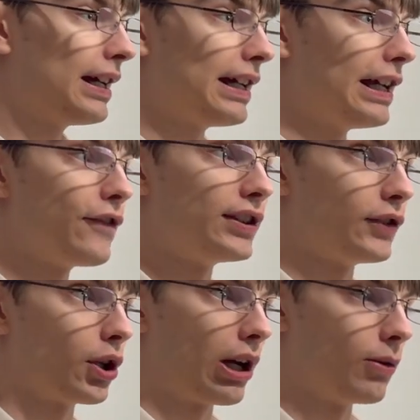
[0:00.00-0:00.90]
If this
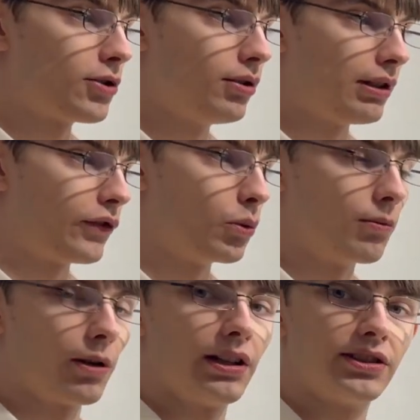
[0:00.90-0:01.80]
video helped you, if you wouldn't
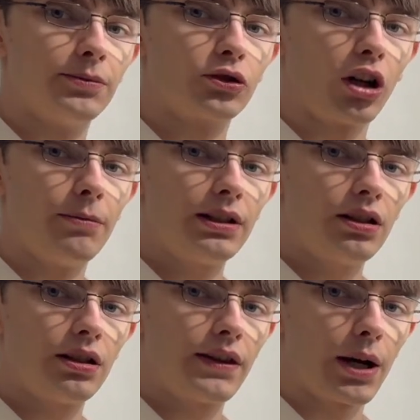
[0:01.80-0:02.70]
mind
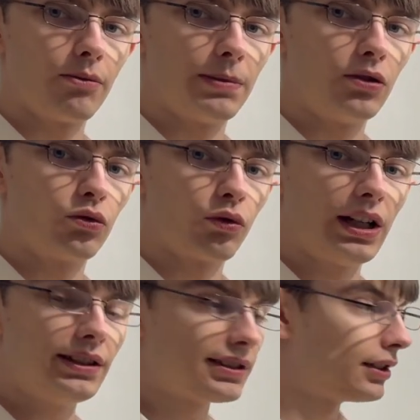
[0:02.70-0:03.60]
subscribing, that would be
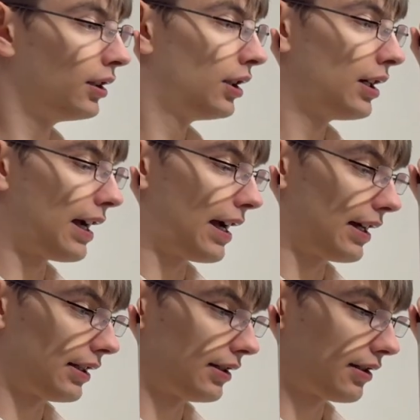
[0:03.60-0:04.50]
great.
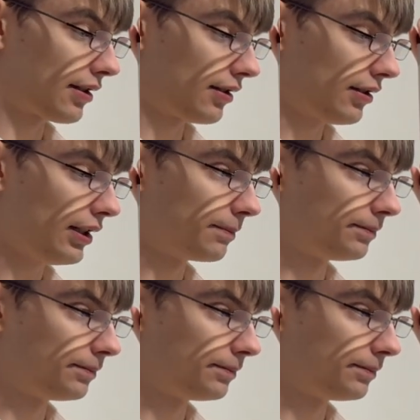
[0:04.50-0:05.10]
And yeah,